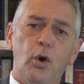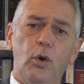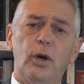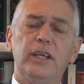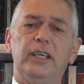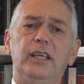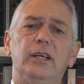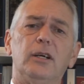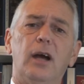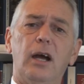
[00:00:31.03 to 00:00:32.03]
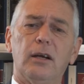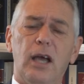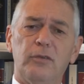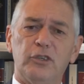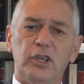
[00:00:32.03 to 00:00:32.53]
or gear our
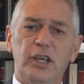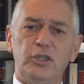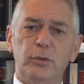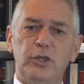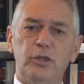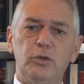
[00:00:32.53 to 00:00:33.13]
conversation with you